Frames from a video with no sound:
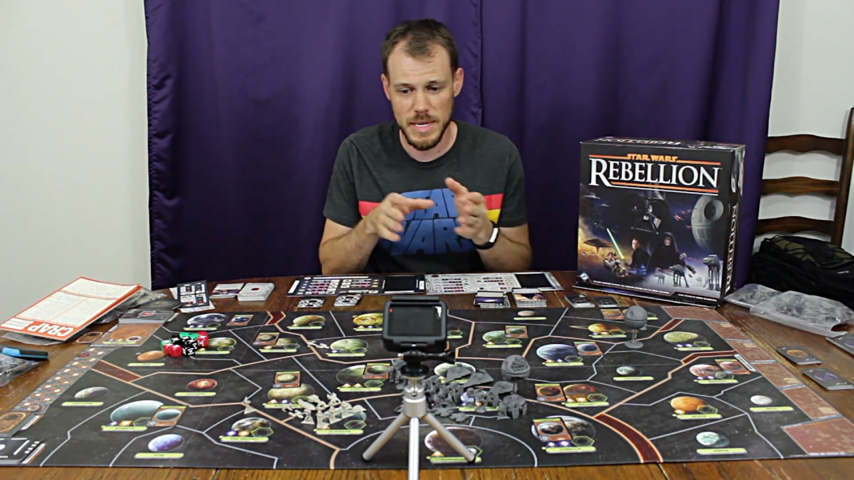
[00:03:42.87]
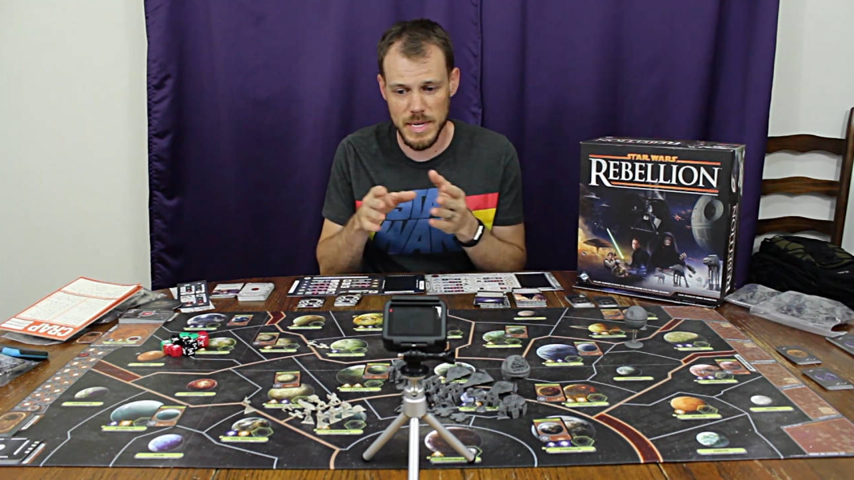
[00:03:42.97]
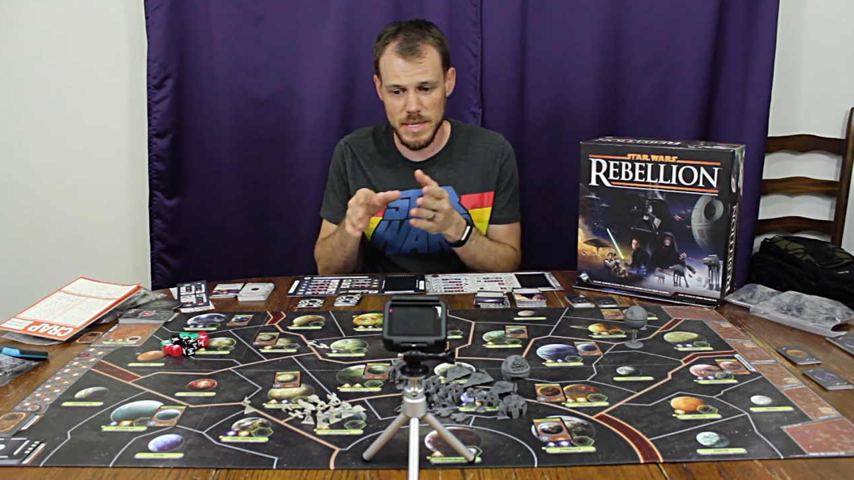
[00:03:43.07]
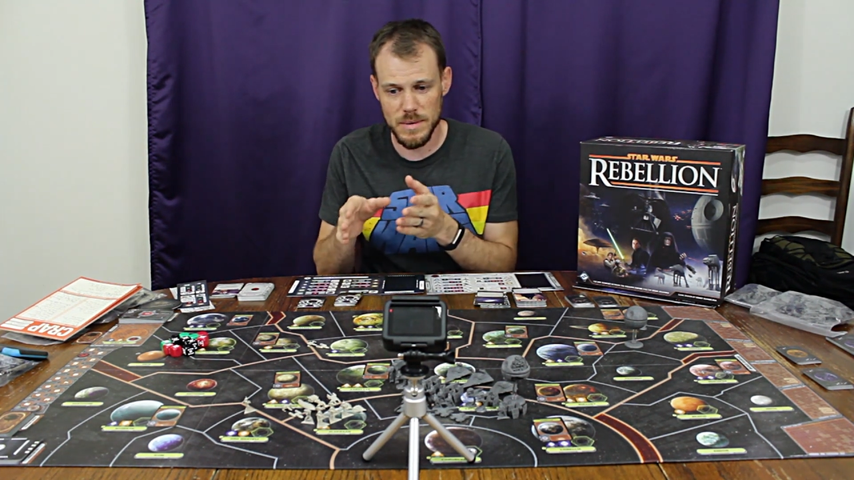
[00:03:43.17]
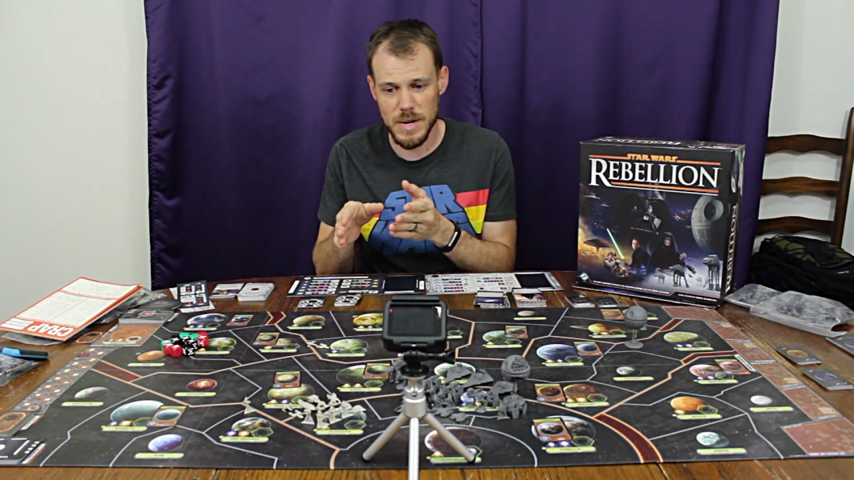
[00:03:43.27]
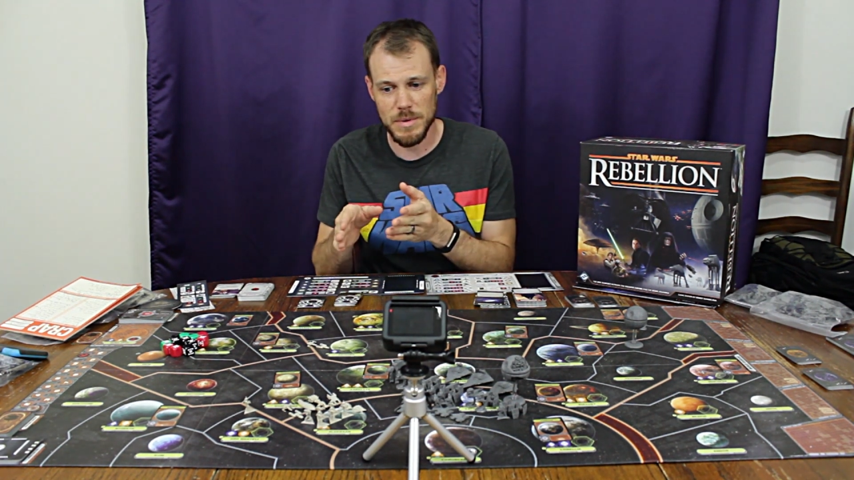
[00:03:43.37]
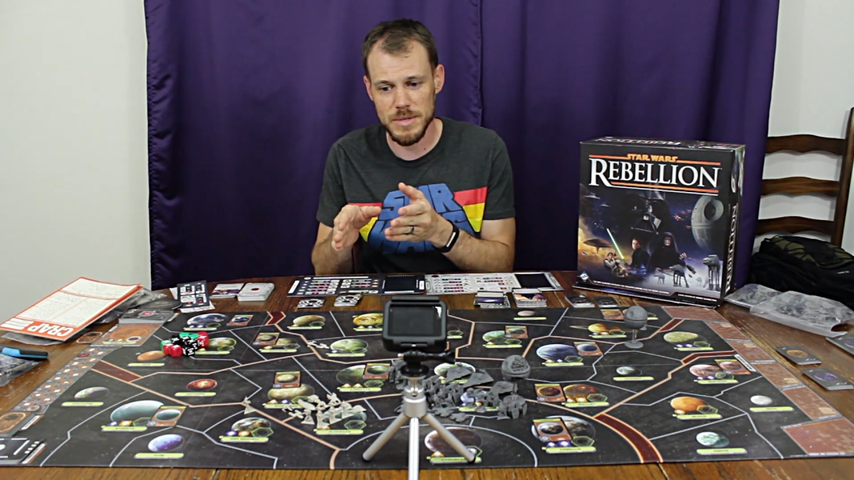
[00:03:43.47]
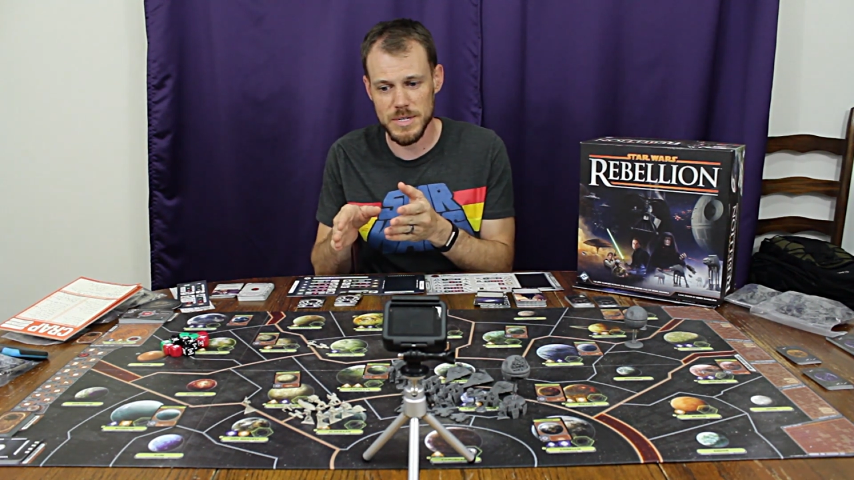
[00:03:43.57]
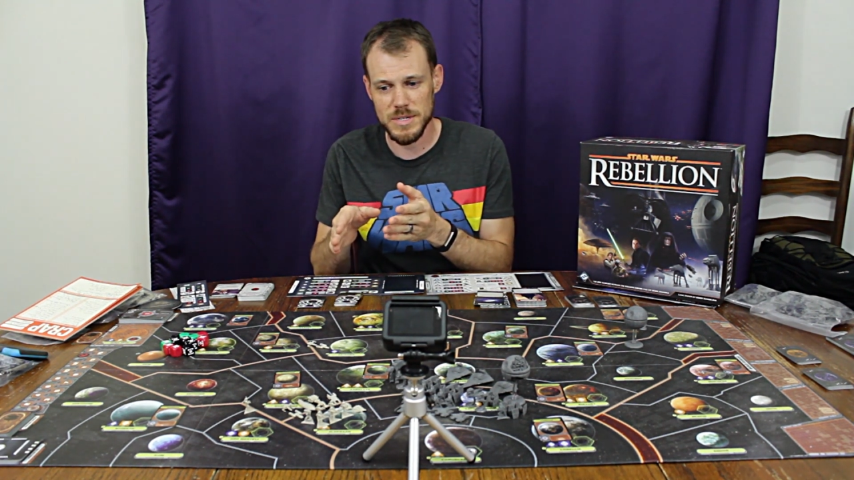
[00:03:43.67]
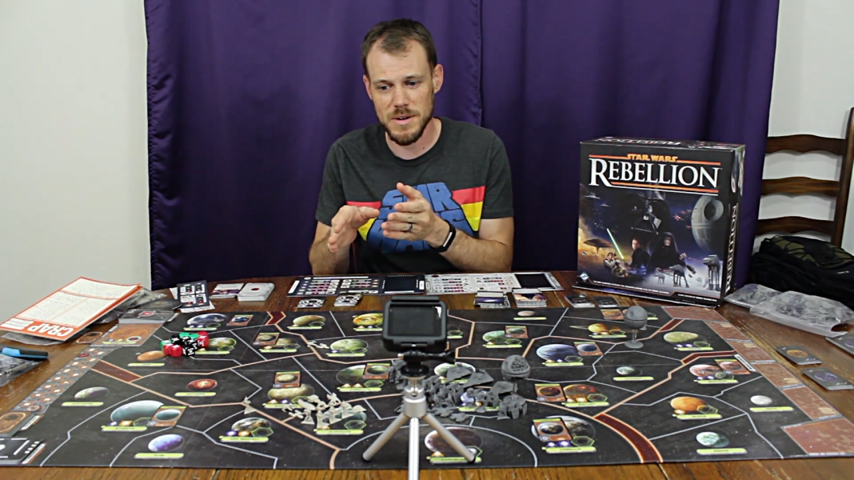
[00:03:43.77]
and the
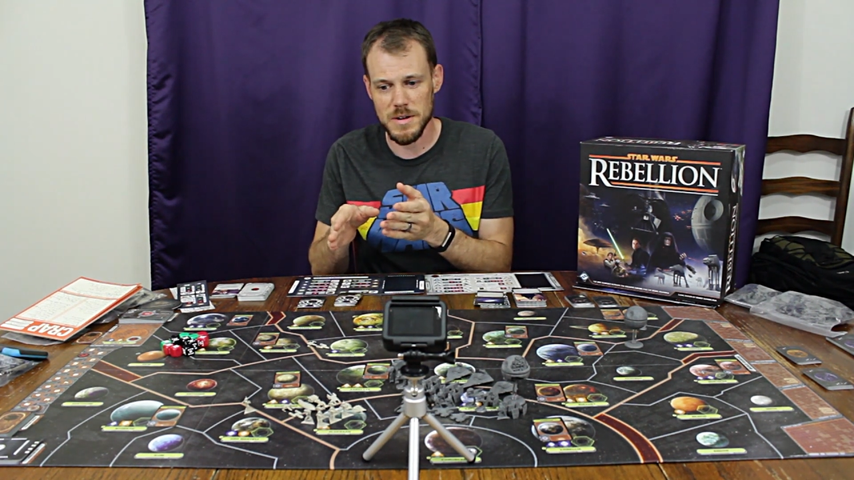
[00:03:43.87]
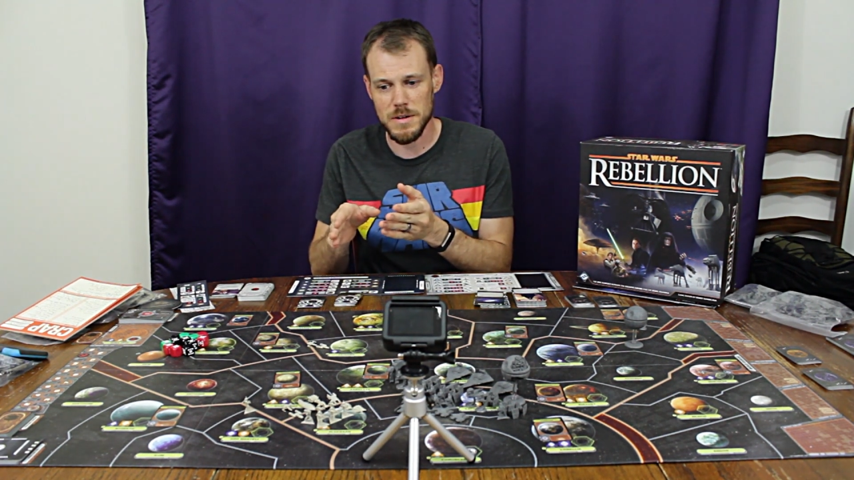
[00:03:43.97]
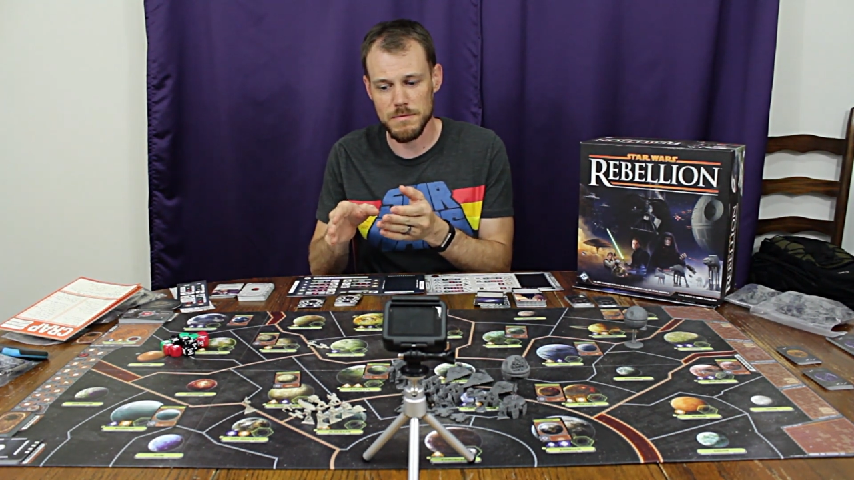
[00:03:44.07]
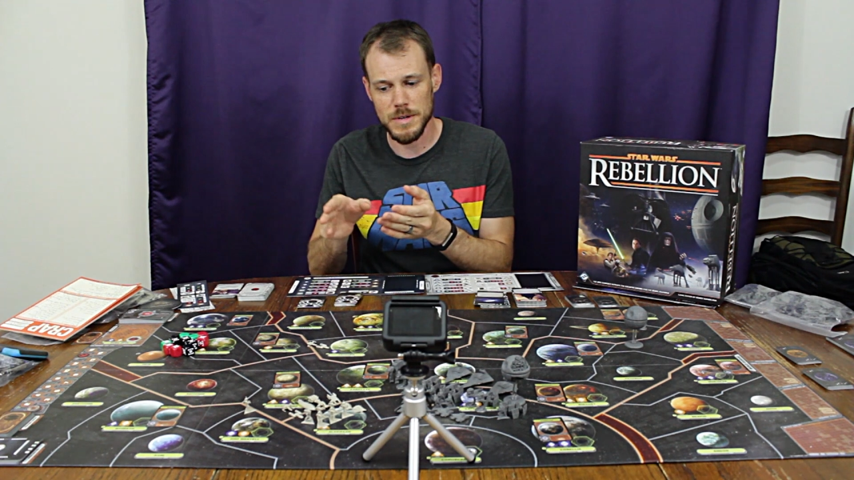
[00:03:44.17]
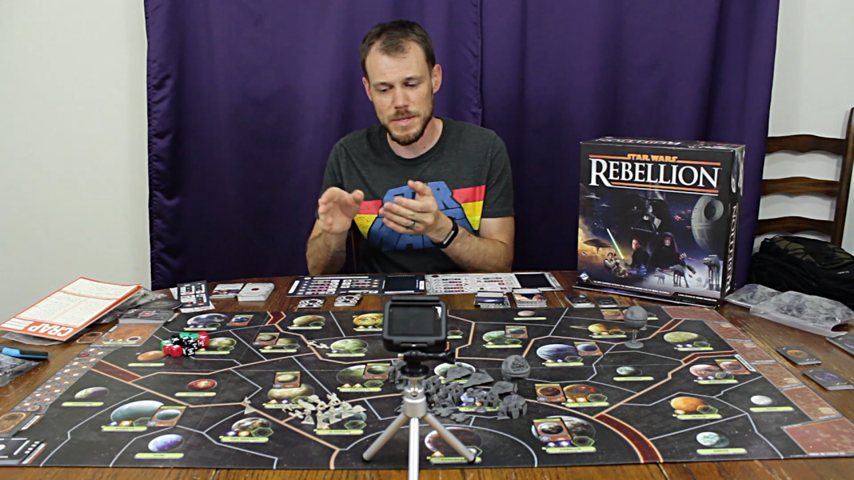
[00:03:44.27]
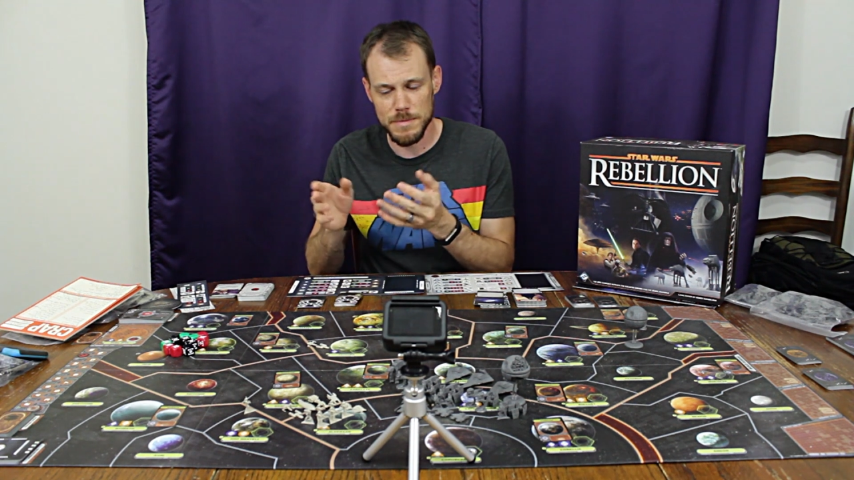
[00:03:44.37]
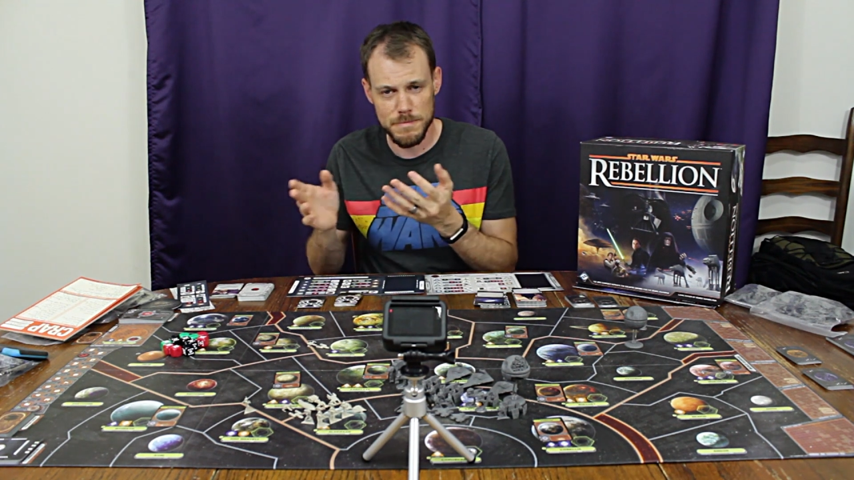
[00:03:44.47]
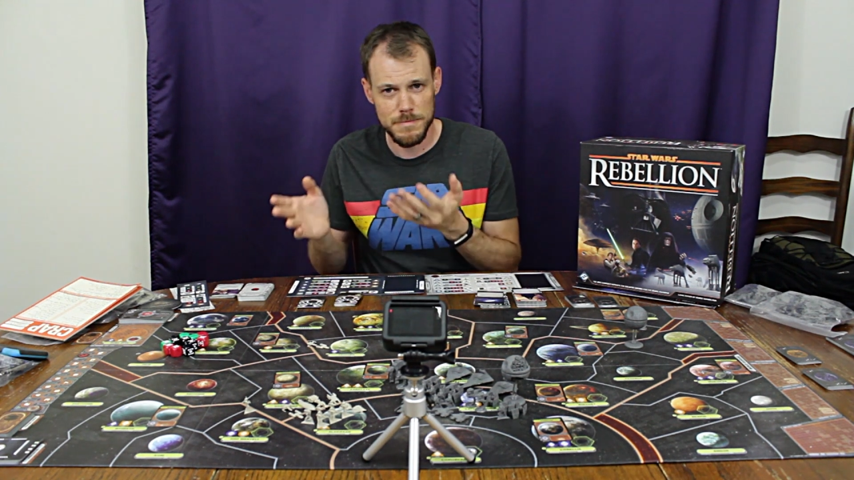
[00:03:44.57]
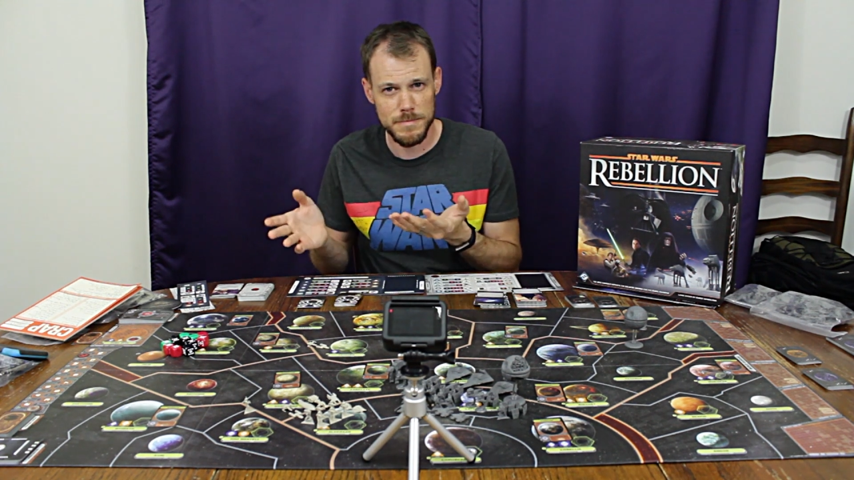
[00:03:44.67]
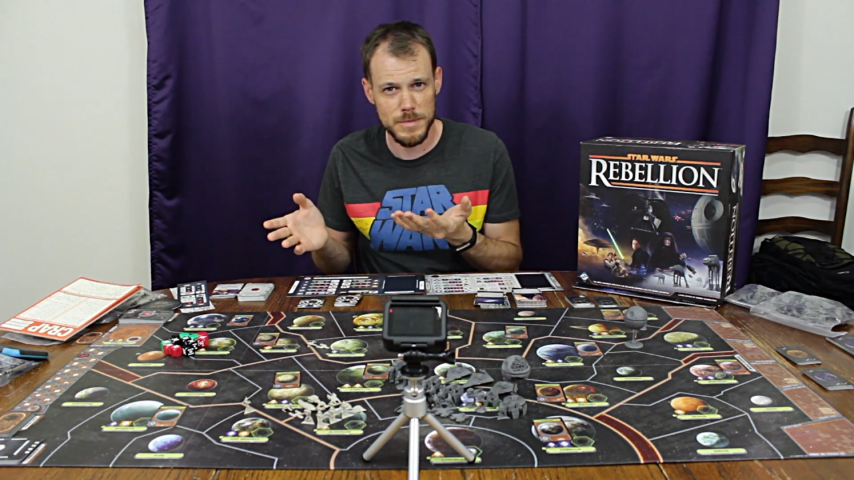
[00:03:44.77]
Rebels start off with